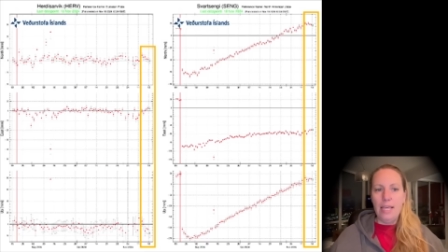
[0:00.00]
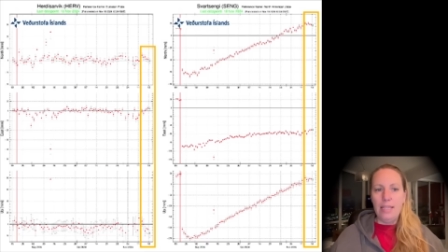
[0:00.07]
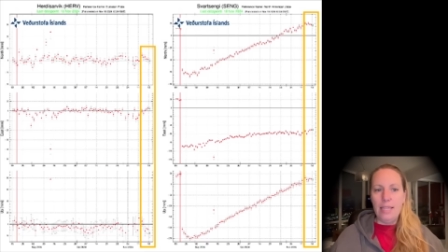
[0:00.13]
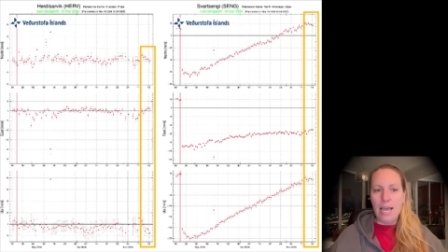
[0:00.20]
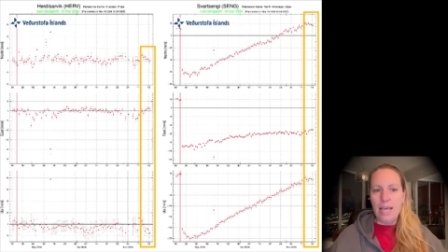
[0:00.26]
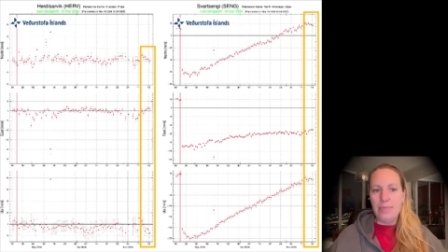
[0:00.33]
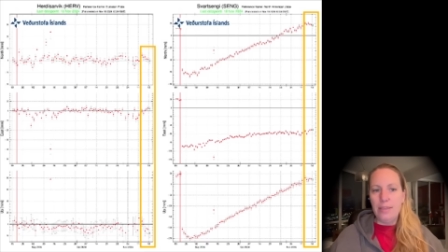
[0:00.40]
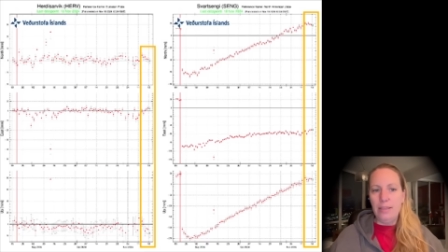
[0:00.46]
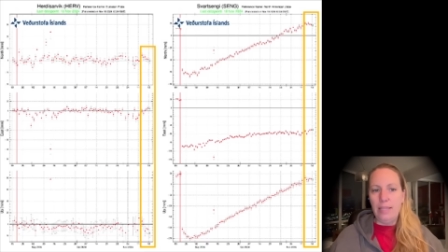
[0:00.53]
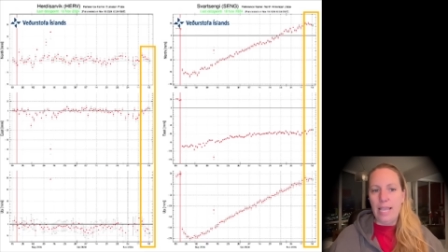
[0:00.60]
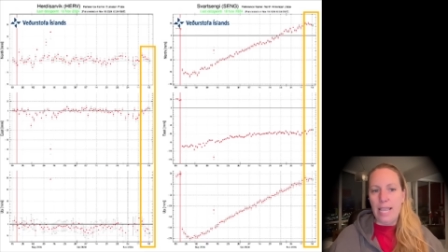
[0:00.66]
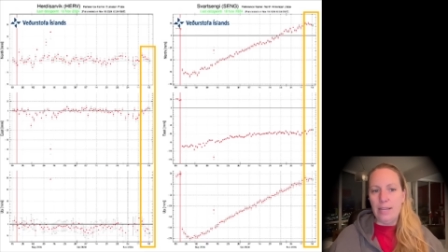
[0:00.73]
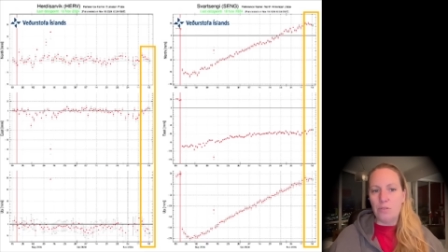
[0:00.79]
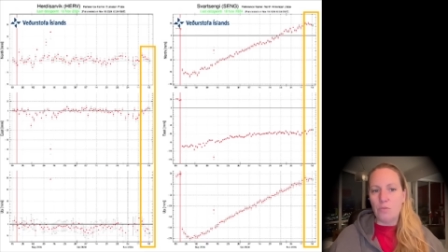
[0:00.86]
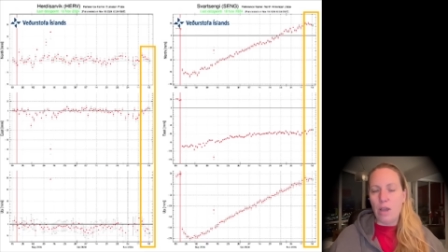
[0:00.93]
that the
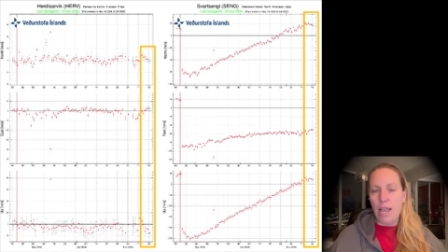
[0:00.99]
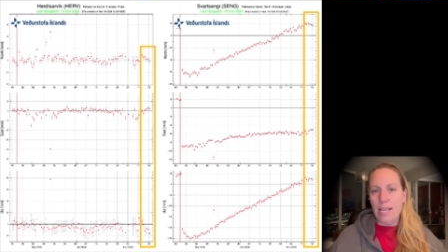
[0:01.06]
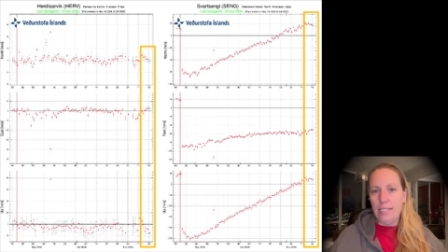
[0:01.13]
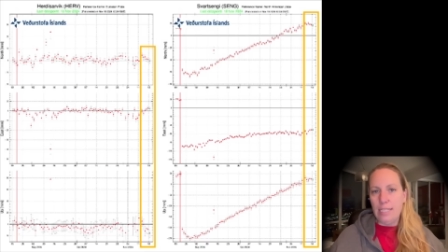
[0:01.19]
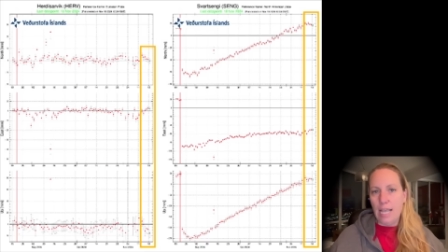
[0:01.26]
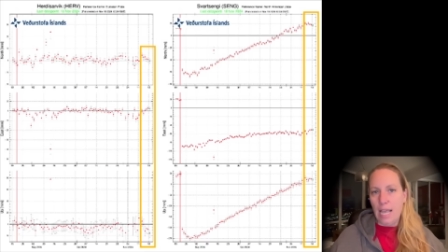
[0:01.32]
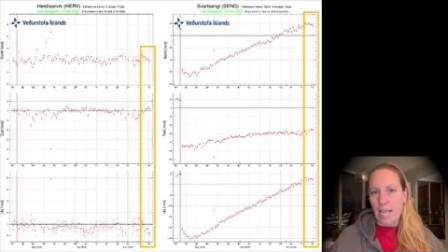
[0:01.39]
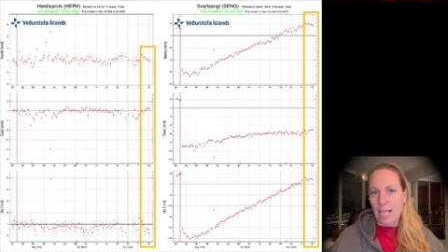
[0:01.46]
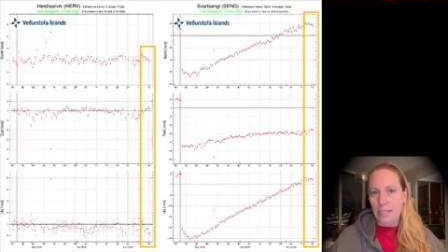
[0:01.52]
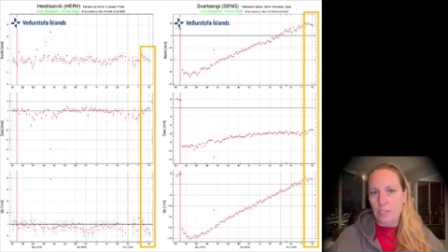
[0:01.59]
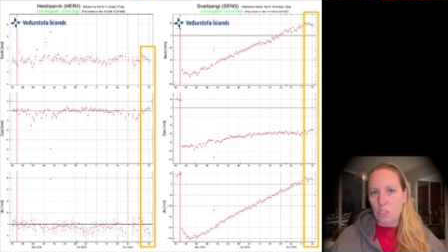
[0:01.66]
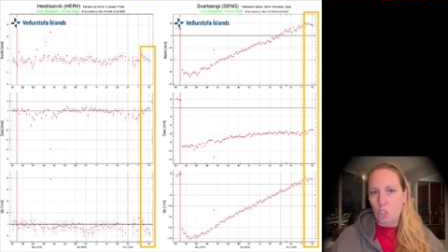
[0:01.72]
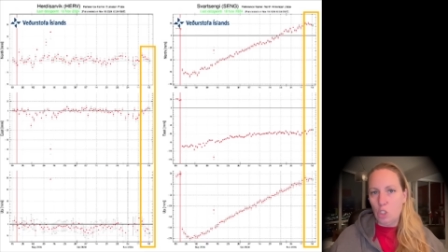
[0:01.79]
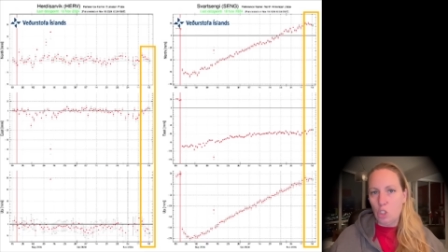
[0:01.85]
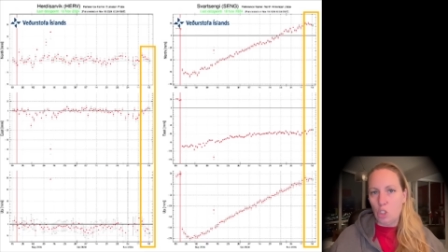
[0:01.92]
landrise
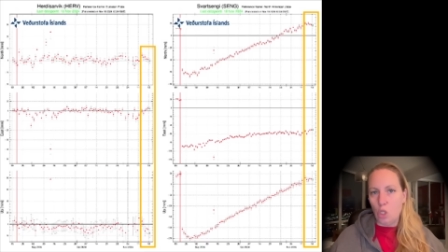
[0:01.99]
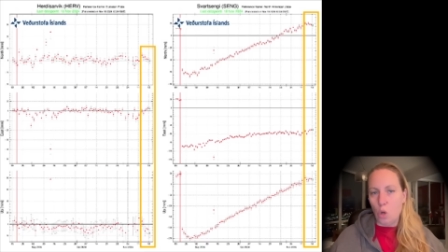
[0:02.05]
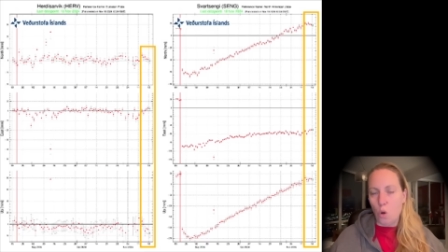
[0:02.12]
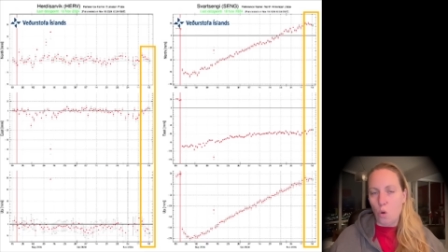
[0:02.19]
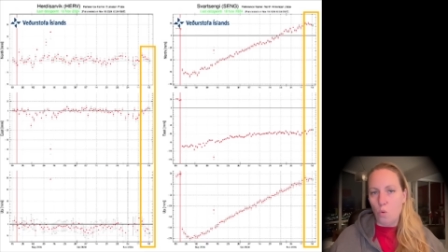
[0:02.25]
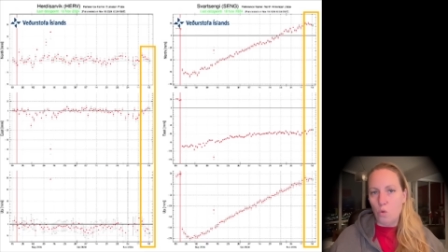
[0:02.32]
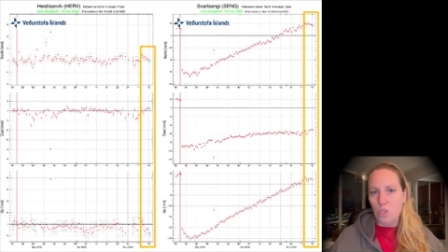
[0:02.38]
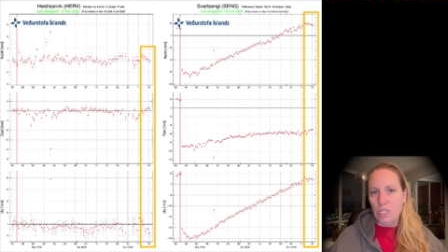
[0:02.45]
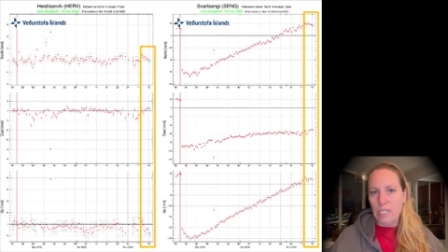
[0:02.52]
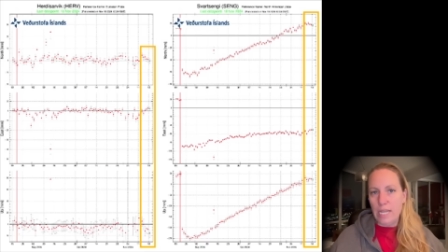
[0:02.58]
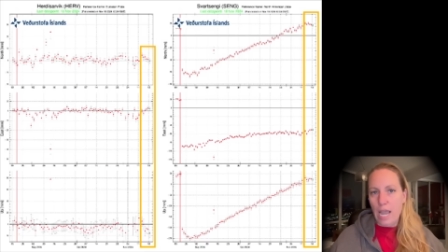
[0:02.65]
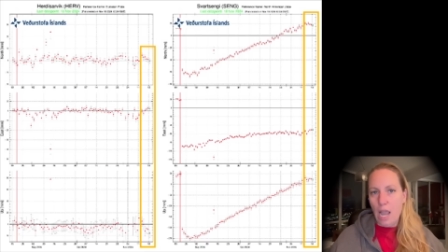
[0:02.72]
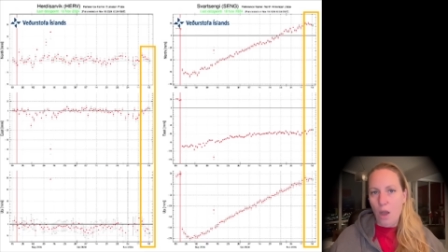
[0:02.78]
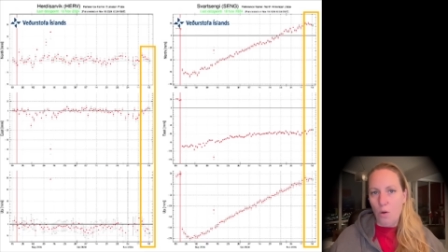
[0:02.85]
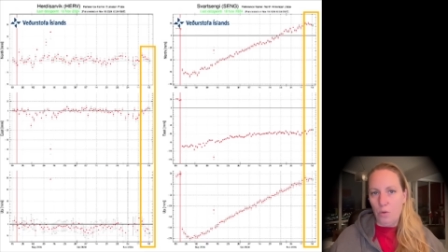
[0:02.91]
has slowed
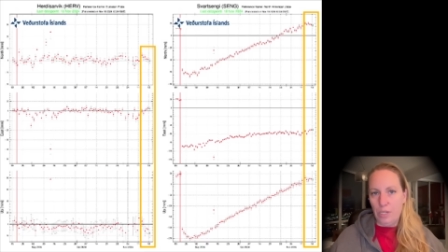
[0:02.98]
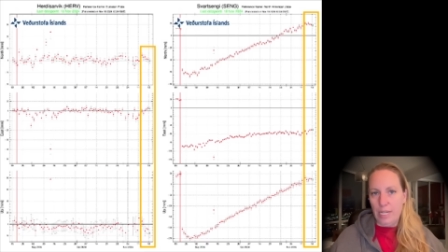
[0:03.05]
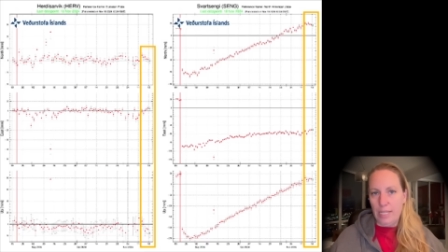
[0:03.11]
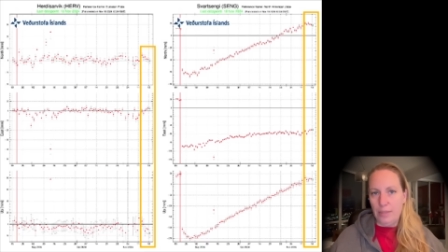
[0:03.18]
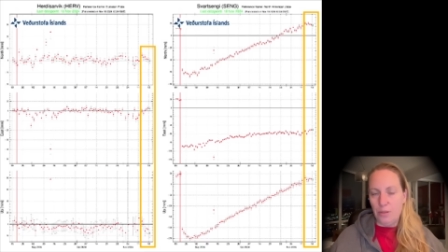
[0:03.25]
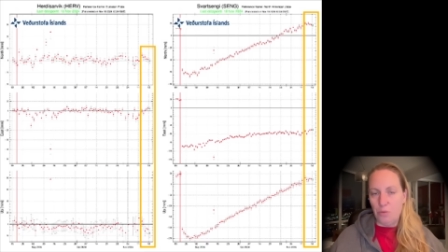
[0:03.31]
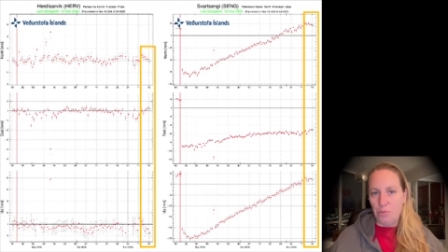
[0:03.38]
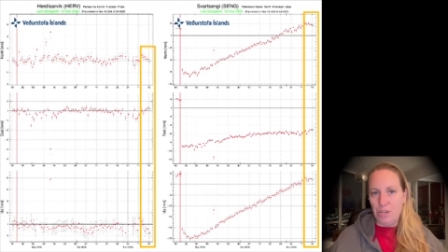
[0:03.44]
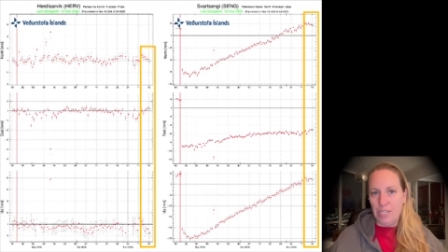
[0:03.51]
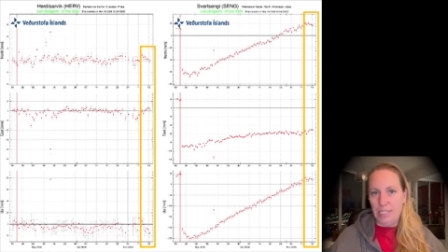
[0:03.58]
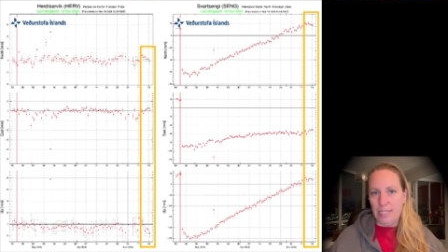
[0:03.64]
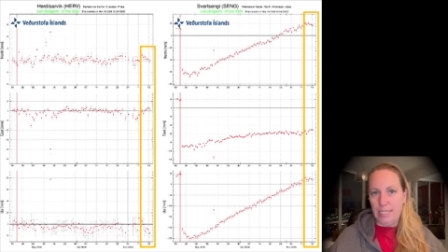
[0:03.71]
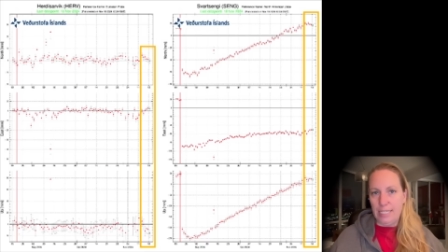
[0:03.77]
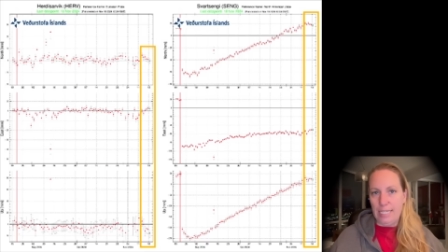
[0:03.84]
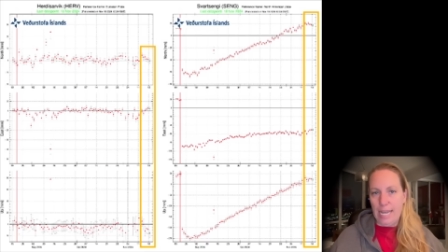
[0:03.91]
down in the
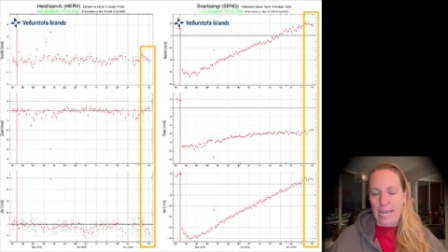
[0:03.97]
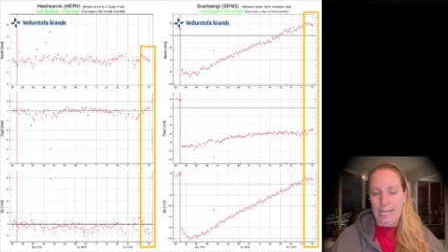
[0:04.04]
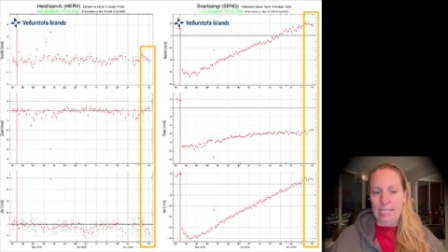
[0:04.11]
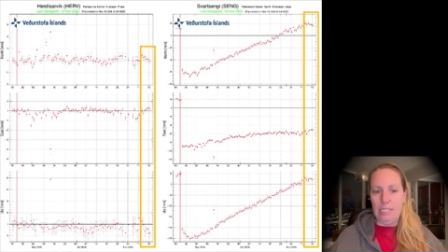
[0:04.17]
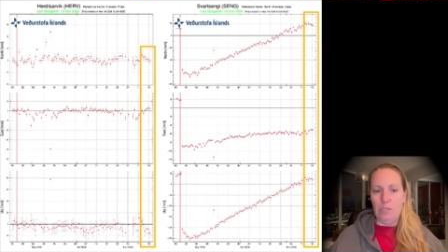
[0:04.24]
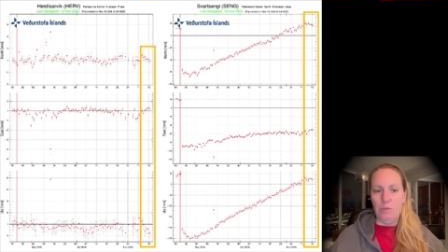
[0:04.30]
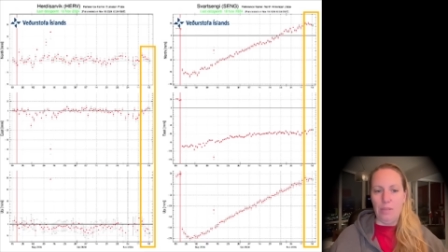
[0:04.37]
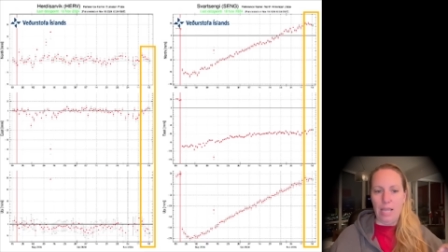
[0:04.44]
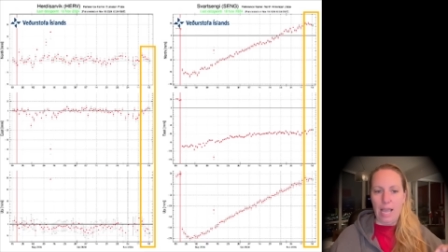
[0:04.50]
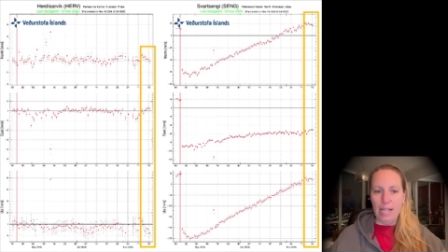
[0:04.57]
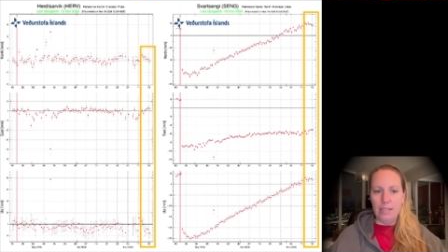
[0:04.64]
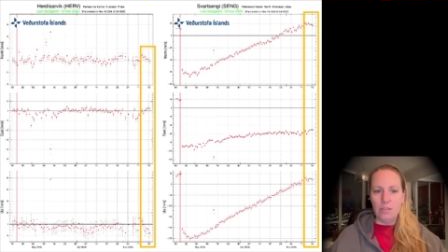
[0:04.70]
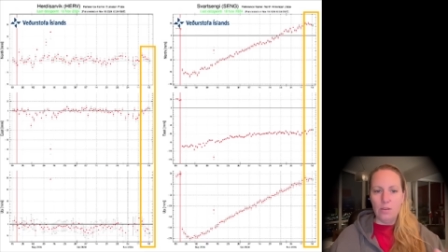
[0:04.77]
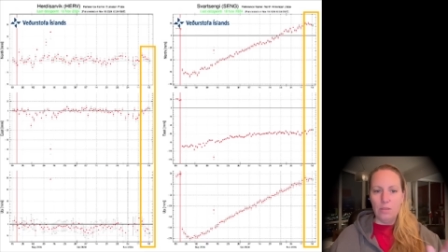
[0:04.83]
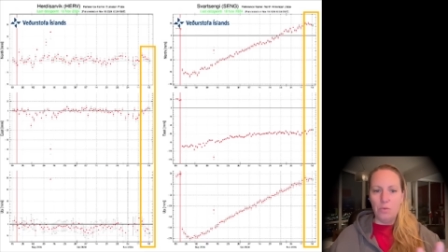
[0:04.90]
recent days. So
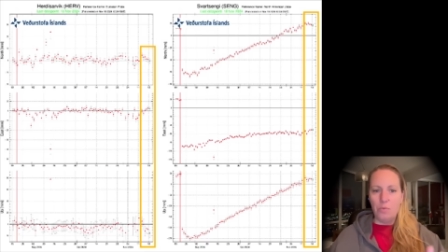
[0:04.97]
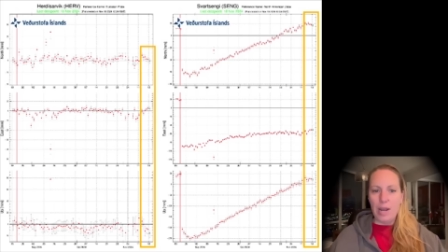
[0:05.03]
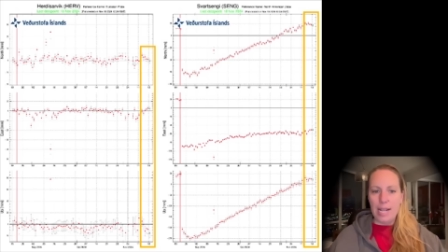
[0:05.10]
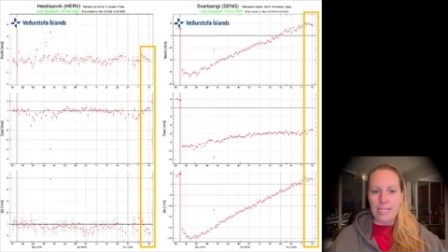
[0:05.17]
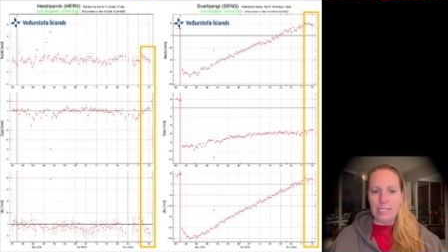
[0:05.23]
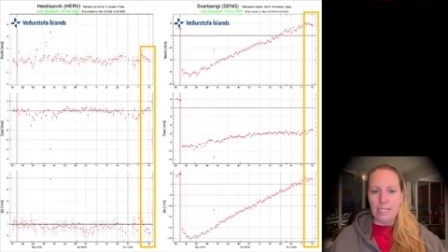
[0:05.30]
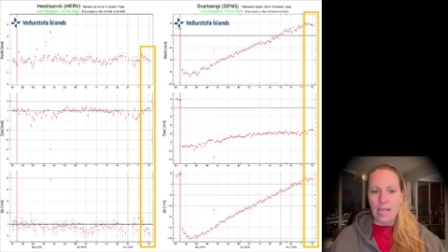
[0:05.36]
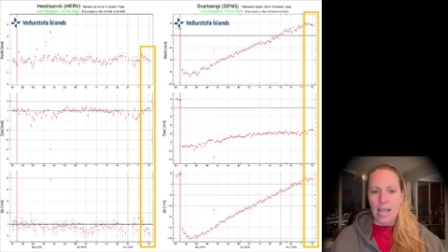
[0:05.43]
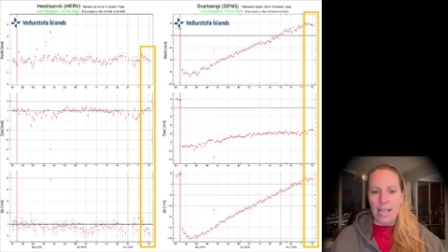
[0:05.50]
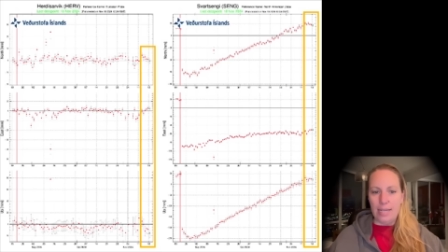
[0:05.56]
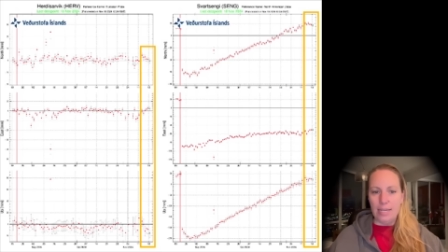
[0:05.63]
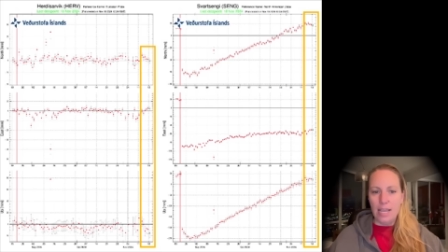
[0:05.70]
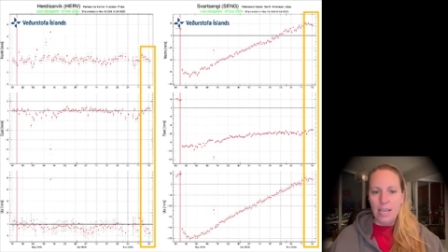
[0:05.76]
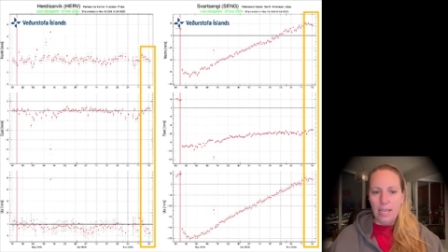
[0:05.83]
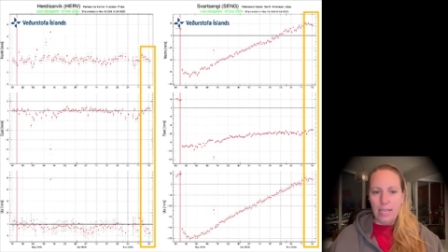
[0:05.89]
that's on the right side.